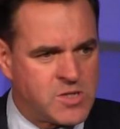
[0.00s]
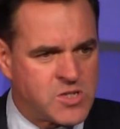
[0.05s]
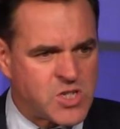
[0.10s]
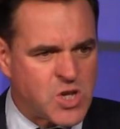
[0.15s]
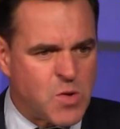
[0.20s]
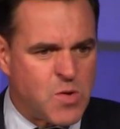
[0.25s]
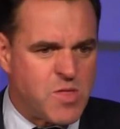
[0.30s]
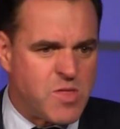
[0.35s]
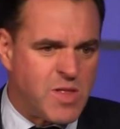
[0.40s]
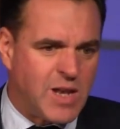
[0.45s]

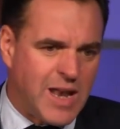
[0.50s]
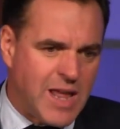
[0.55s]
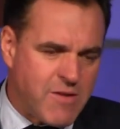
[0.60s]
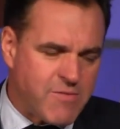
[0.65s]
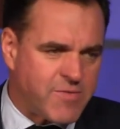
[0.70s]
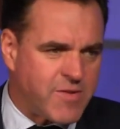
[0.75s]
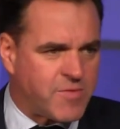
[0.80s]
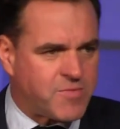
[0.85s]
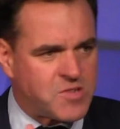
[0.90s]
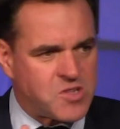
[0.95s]
So in the
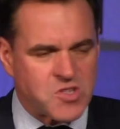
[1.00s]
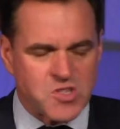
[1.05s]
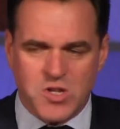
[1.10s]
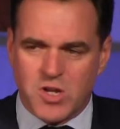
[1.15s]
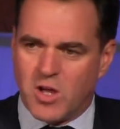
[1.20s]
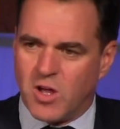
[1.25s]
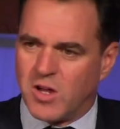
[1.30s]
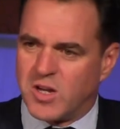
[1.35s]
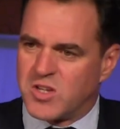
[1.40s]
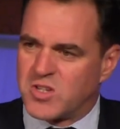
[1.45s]
late 50s
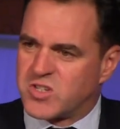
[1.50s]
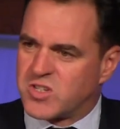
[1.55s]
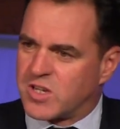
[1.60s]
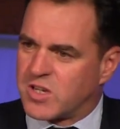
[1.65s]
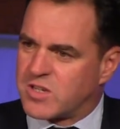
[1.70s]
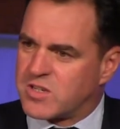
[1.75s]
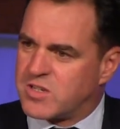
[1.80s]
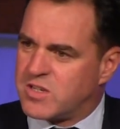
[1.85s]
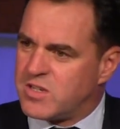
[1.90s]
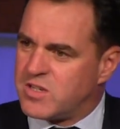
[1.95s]
and early
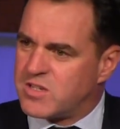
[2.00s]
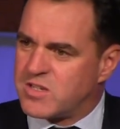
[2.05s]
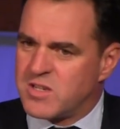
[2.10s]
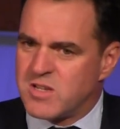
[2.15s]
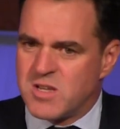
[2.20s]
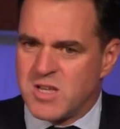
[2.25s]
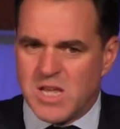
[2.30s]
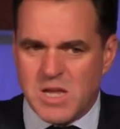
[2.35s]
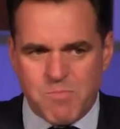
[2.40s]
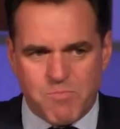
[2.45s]
60s,
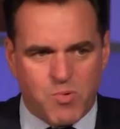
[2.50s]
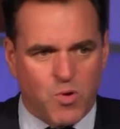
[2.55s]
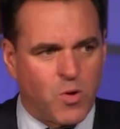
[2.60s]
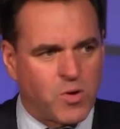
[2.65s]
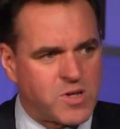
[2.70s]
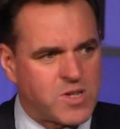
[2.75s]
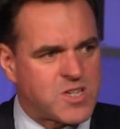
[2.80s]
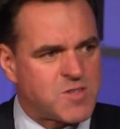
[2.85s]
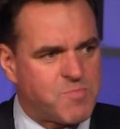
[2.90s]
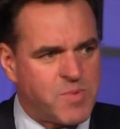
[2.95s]
he
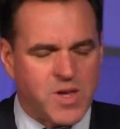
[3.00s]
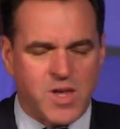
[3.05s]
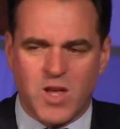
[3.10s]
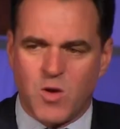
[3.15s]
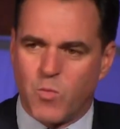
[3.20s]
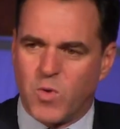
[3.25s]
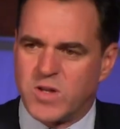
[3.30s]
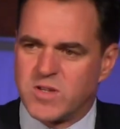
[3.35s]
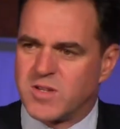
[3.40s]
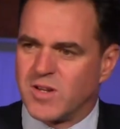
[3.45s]
broadly
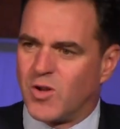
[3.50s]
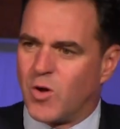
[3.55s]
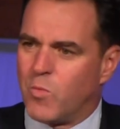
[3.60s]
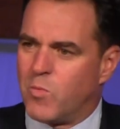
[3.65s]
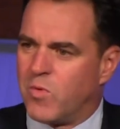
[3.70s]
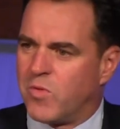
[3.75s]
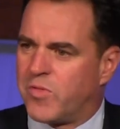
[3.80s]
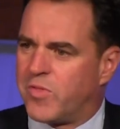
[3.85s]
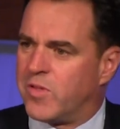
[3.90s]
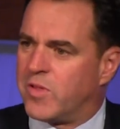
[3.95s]
speaking went
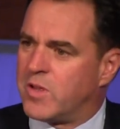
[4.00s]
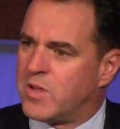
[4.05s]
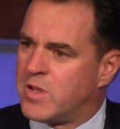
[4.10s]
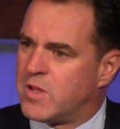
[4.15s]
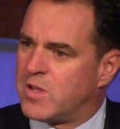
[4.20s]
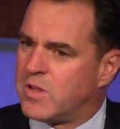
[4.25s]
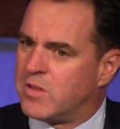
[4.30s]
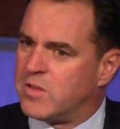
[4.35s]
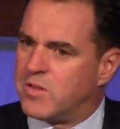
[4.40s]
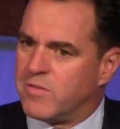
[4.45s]
along with the,
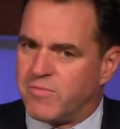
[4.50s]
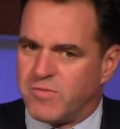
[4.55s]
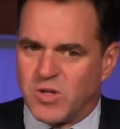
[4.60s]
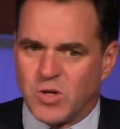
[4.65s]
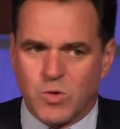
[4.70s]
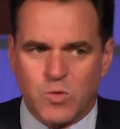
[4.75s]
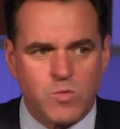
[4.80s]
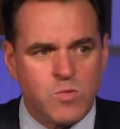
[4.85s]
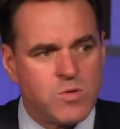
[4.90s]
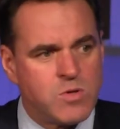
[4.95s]
the
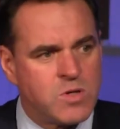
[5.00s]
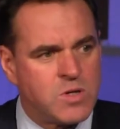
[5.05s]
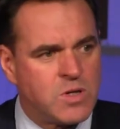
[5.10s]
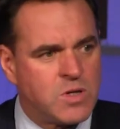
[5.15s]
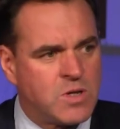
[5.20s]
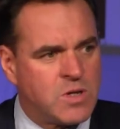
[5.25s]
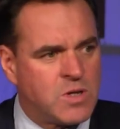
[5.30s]
view